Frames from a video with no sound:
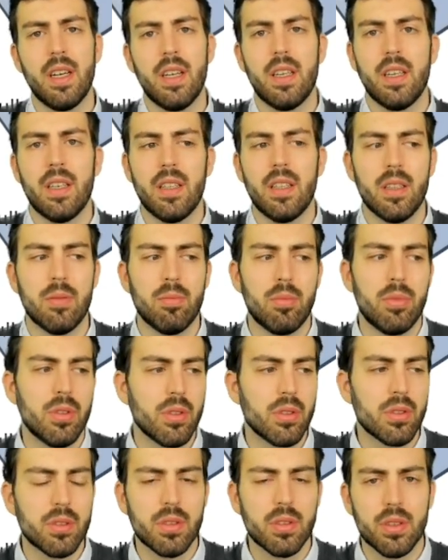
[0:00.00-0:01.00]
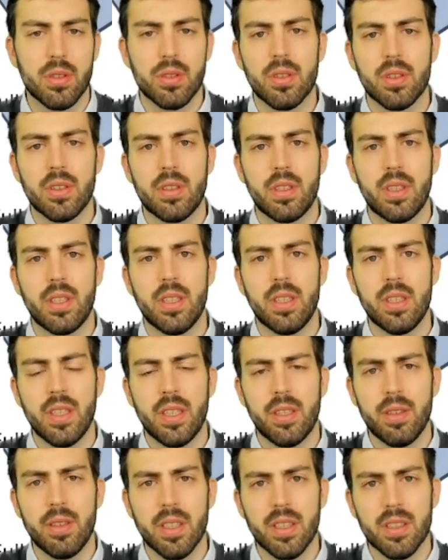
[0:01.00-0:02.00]
but also in other
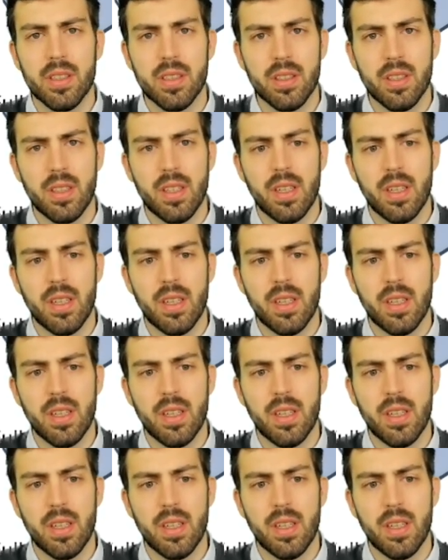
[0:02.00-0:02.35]
areas,